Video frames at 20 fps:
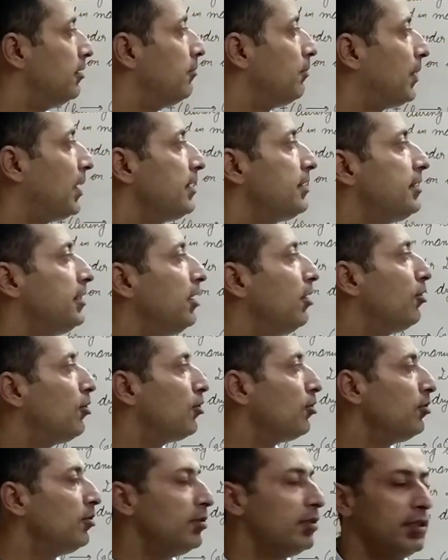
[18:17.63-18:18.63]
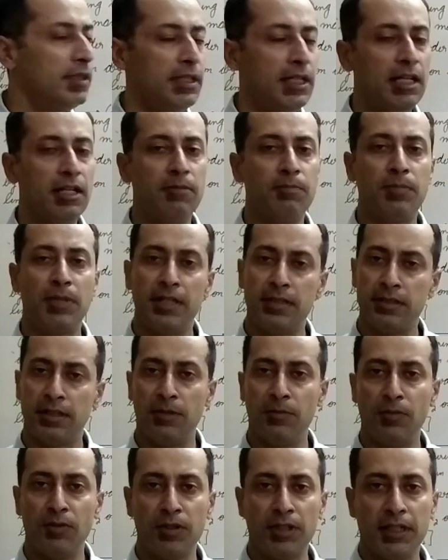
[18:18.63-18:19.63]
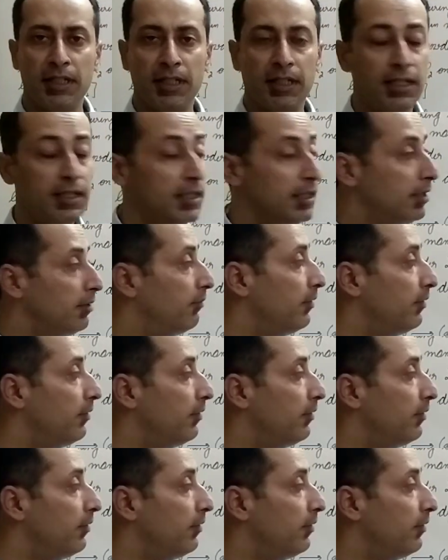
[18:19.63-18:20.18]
plus CO2 and plus ammonia,